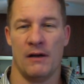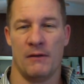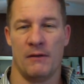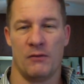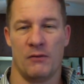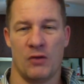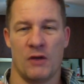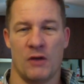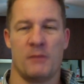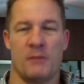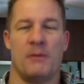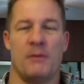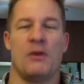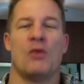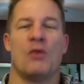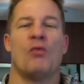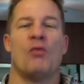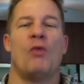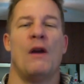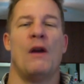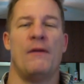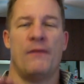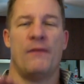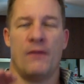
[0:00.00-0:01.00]
Trust me, your
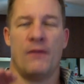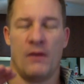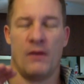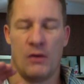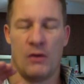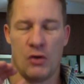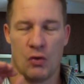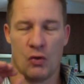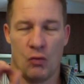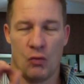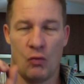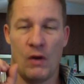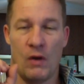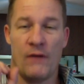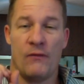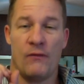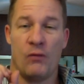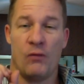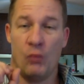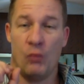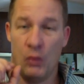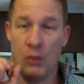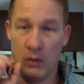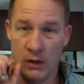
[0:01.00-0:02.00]
wife
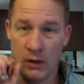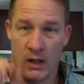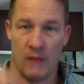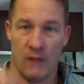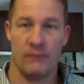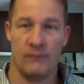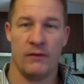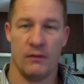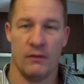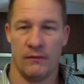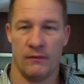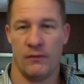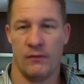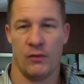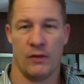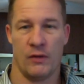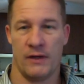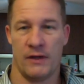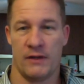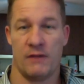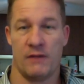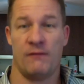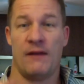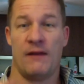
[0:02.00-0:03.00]
will love you for
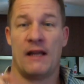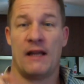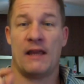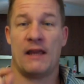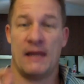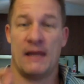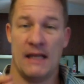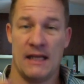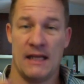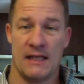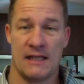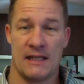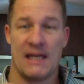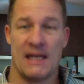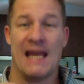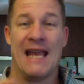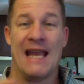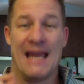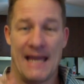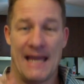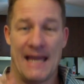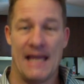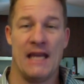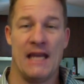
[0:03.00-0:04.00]
this. In fact, this
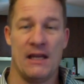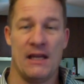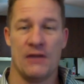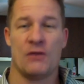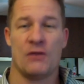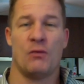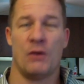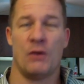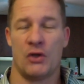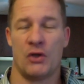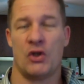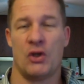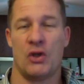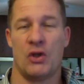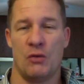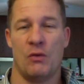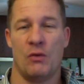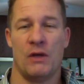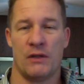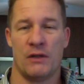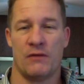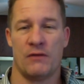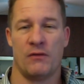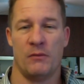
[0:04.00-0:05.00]
is what she
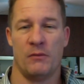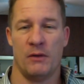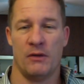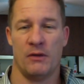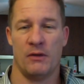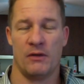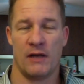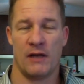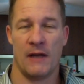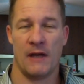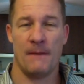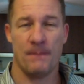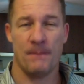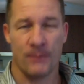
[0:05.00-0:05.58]
wants from you, okay?